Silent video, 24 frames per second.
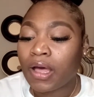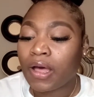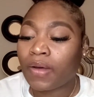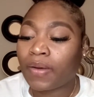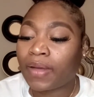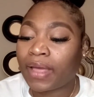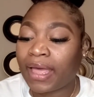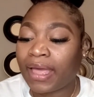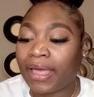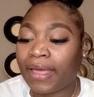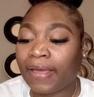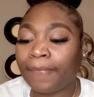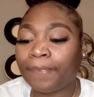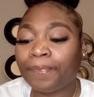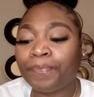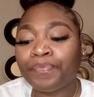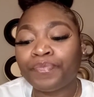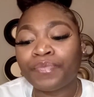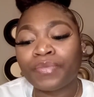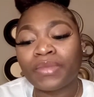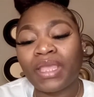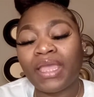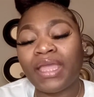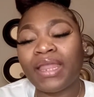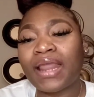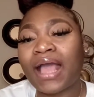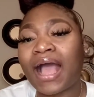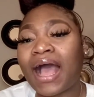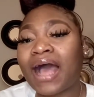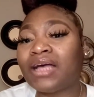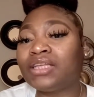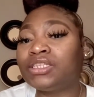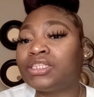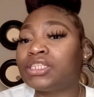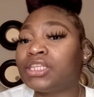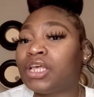Okay. And
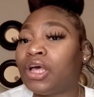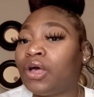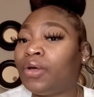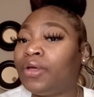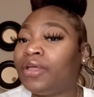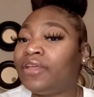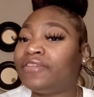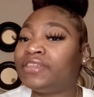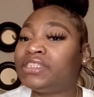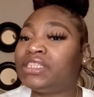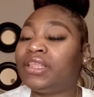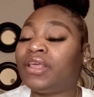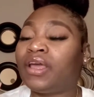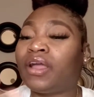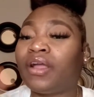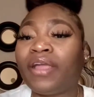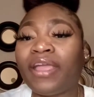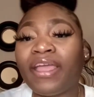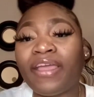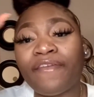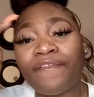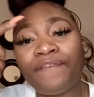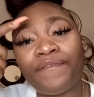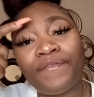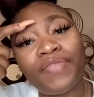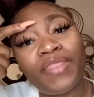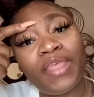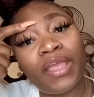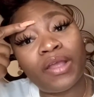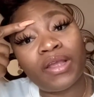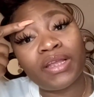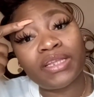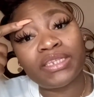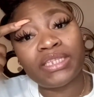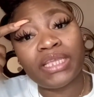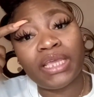also, if there if
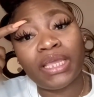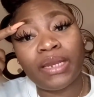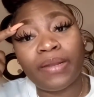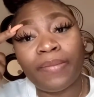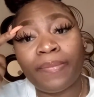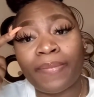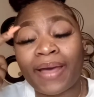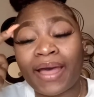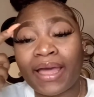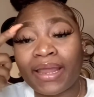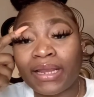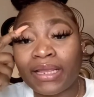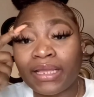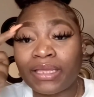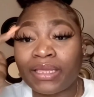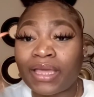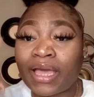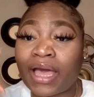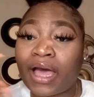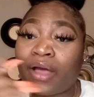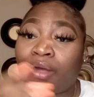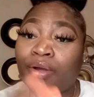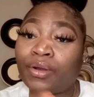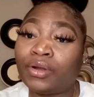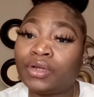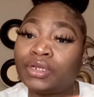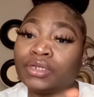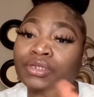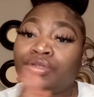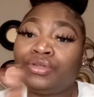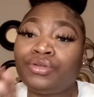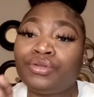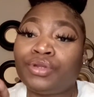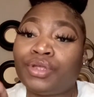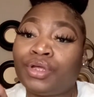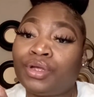there is anybody in y'all, or,
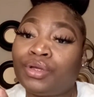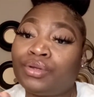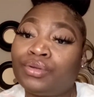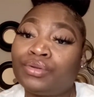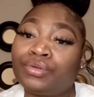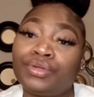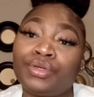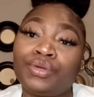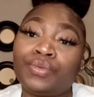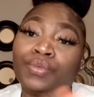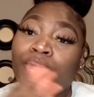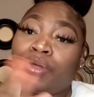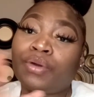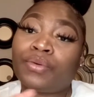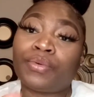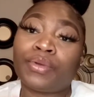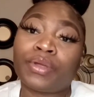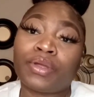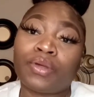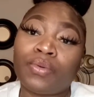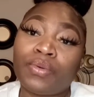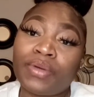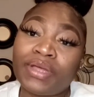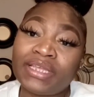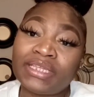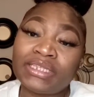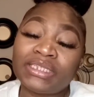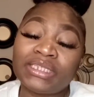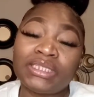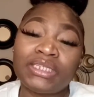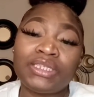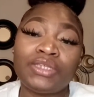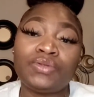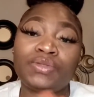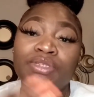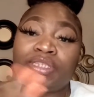you know, you want to
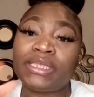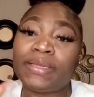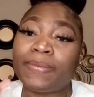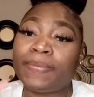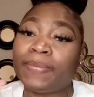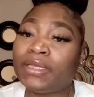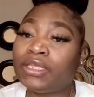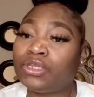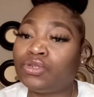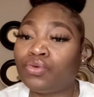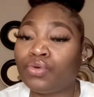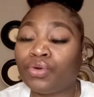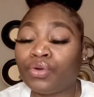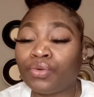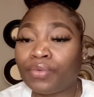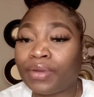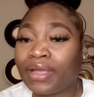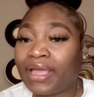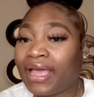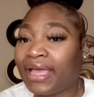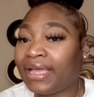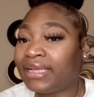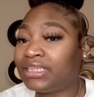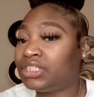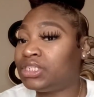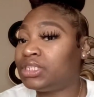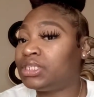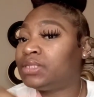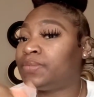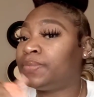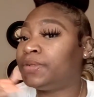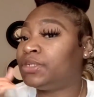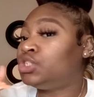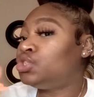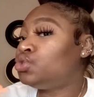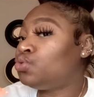request, you see me doing
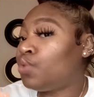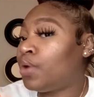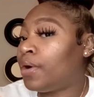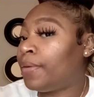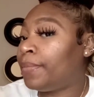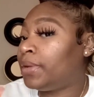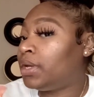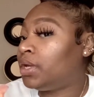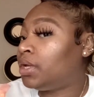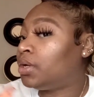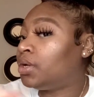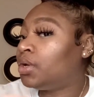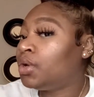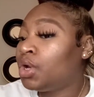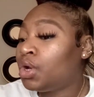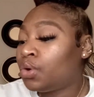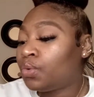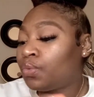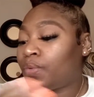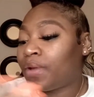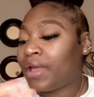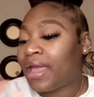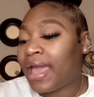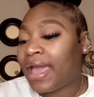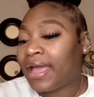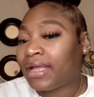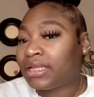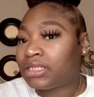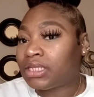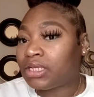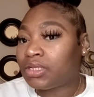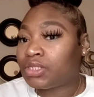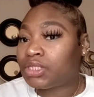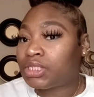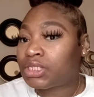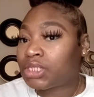reactions, but you want me to
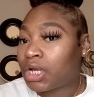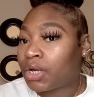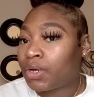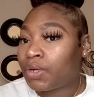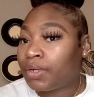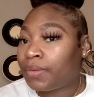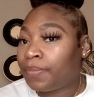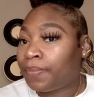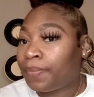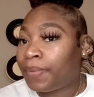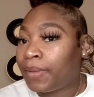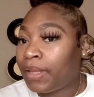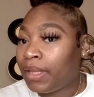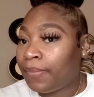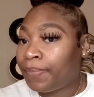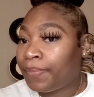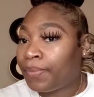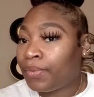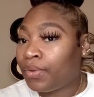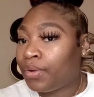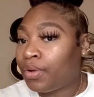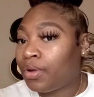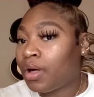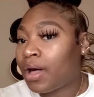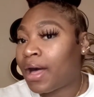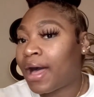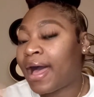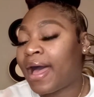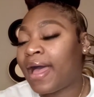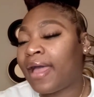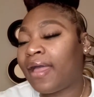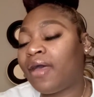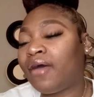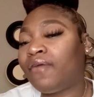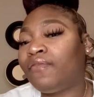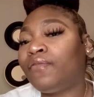react on certain people or
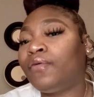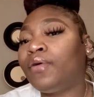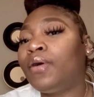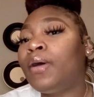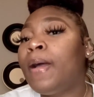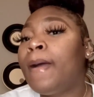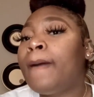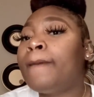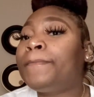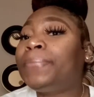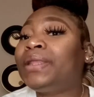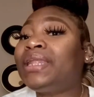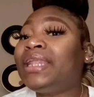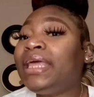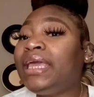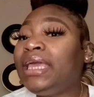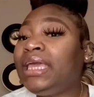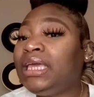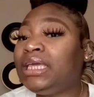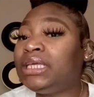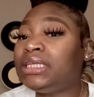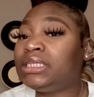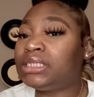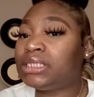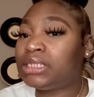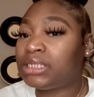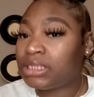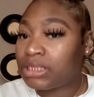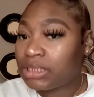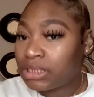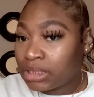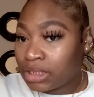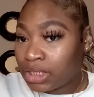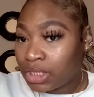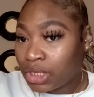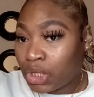however,
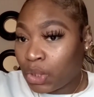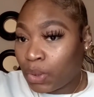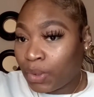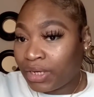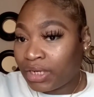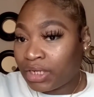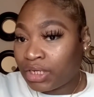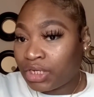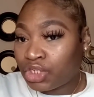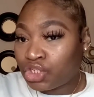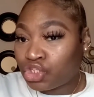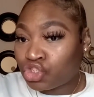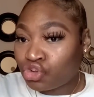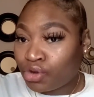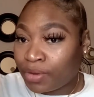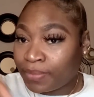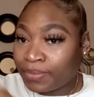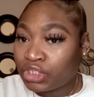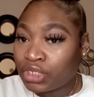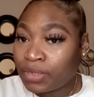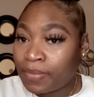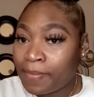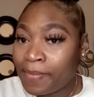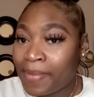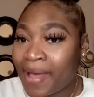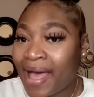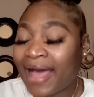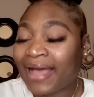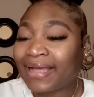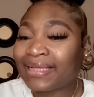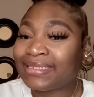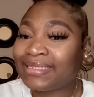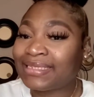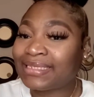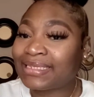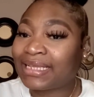please go in the description
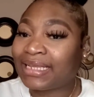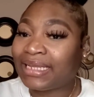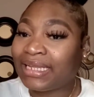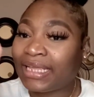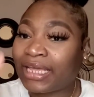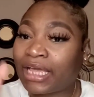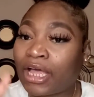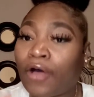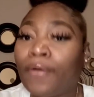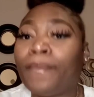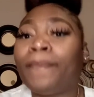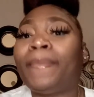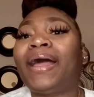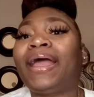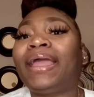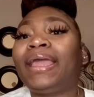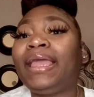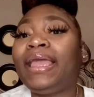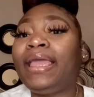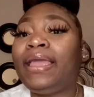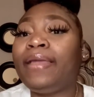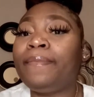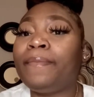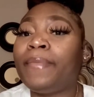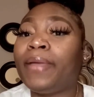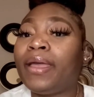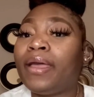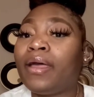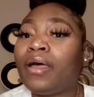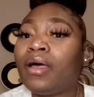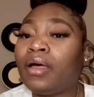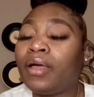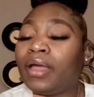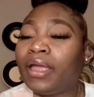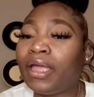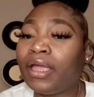box, click on my
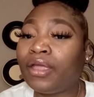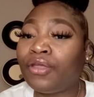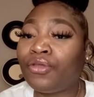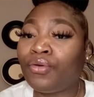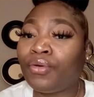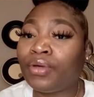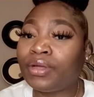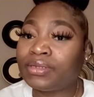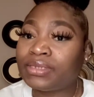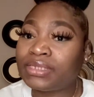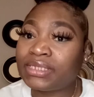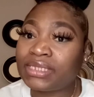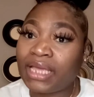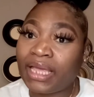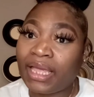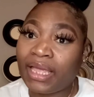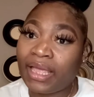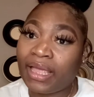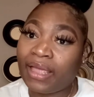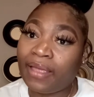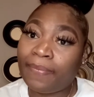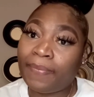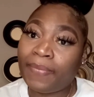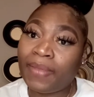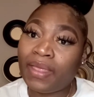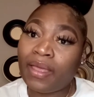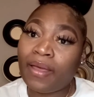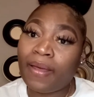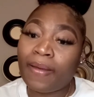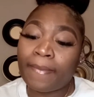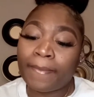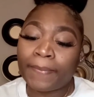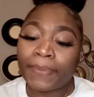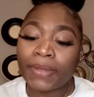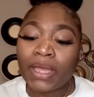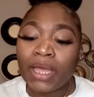email, and you know what I'm saying, hit me
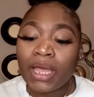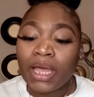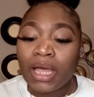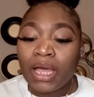up.